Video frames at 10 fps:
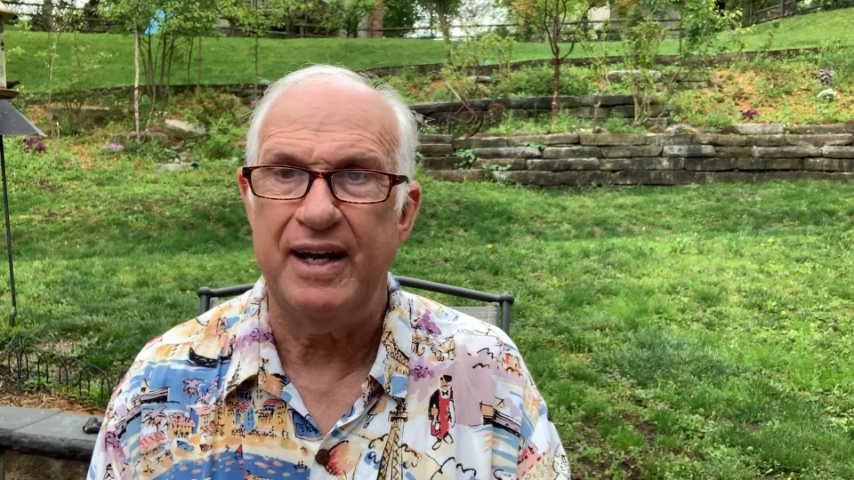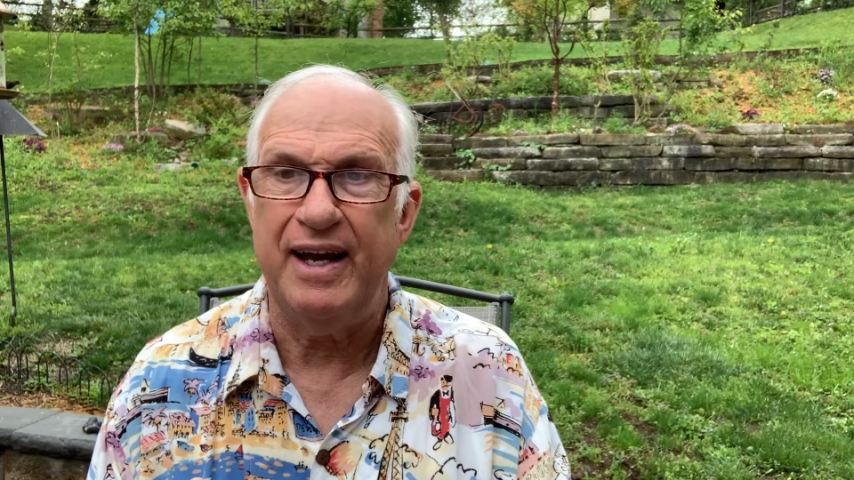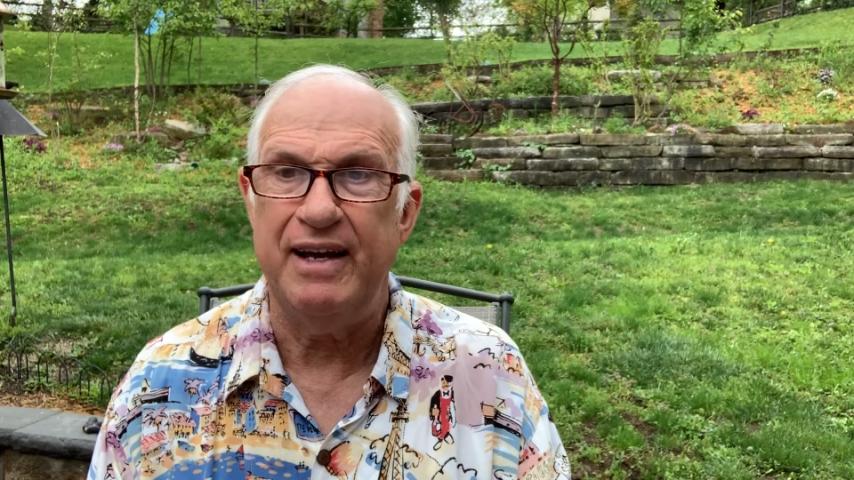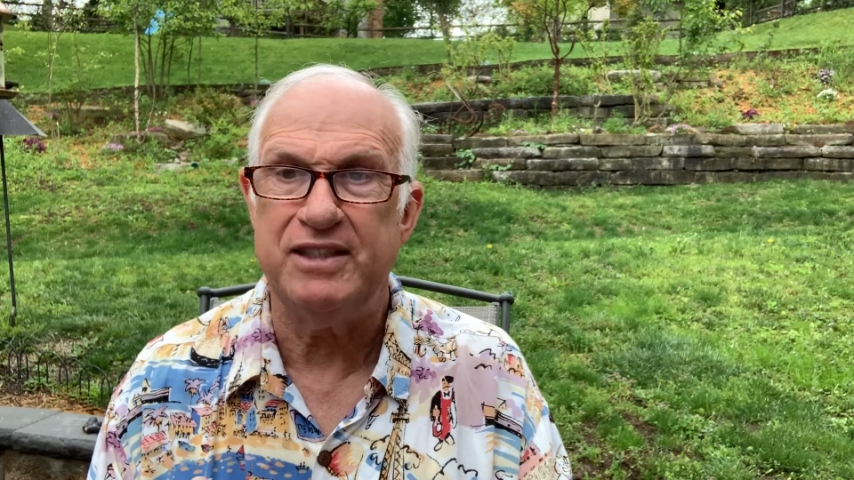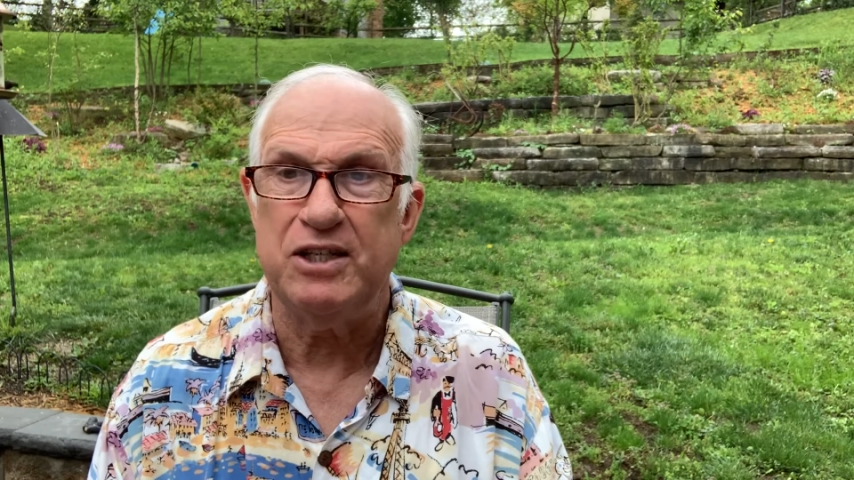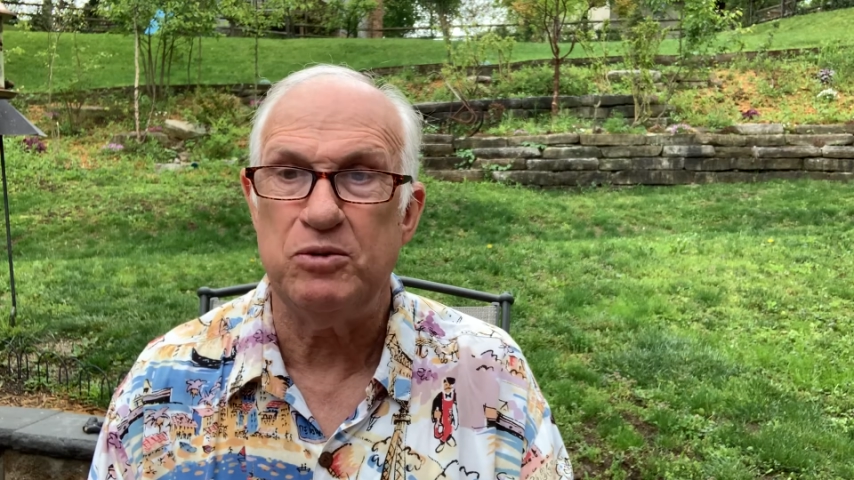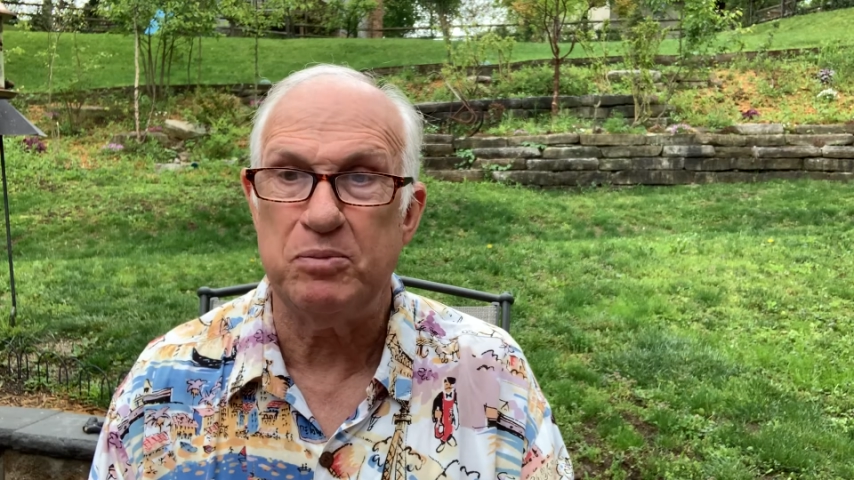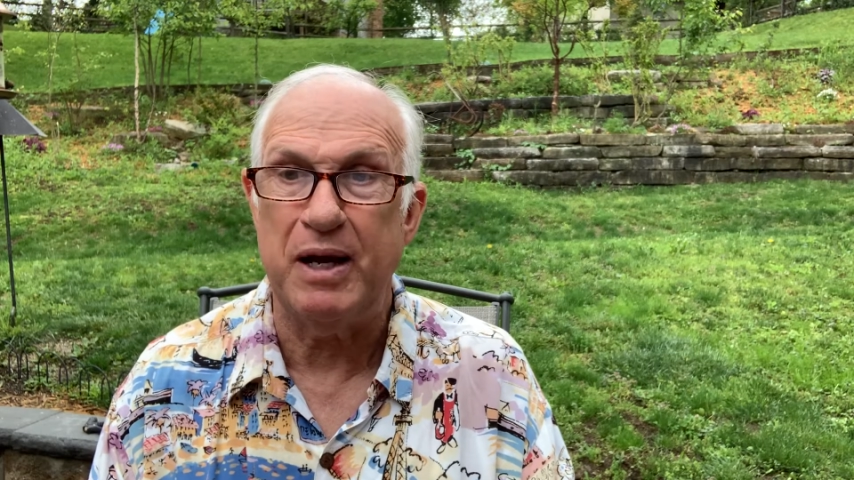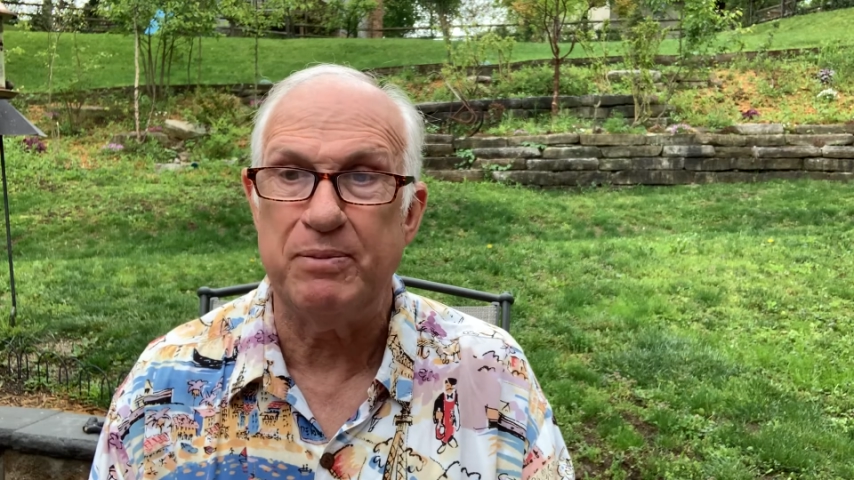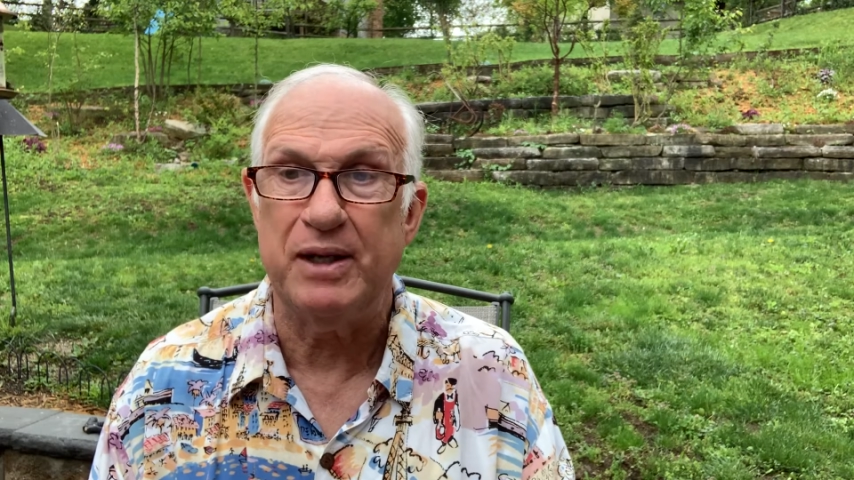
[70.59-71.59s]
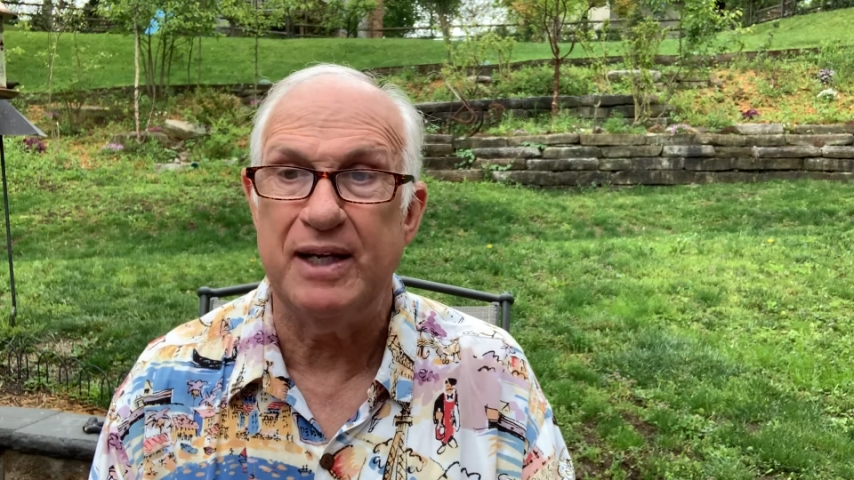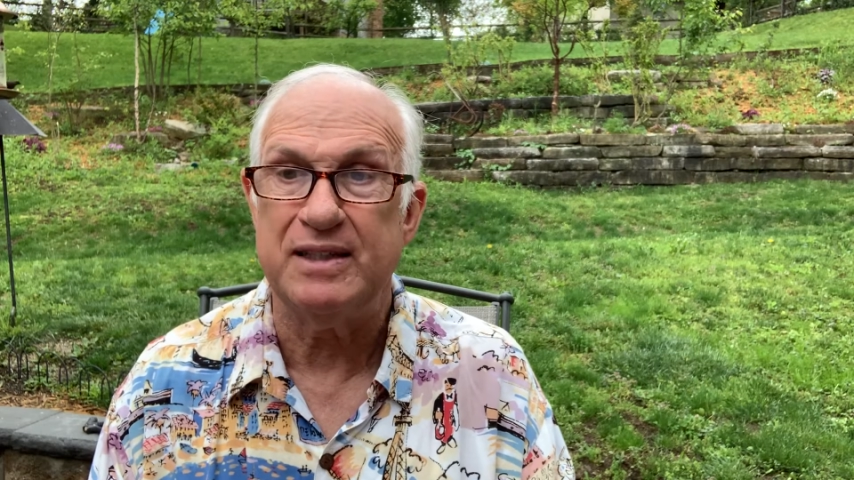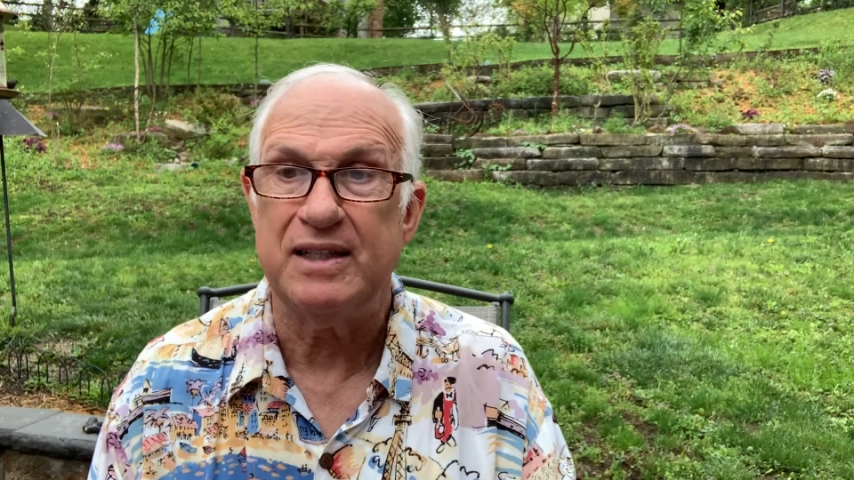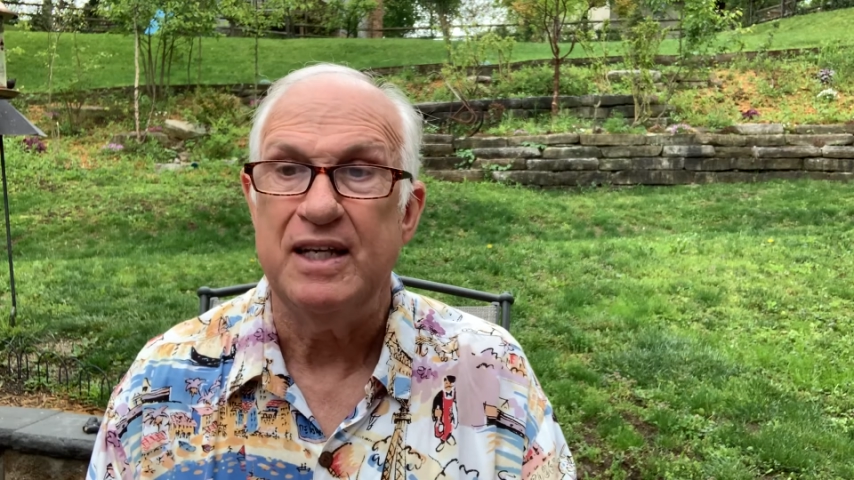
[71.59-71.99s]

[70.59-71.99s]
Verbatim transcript: as he was baptized,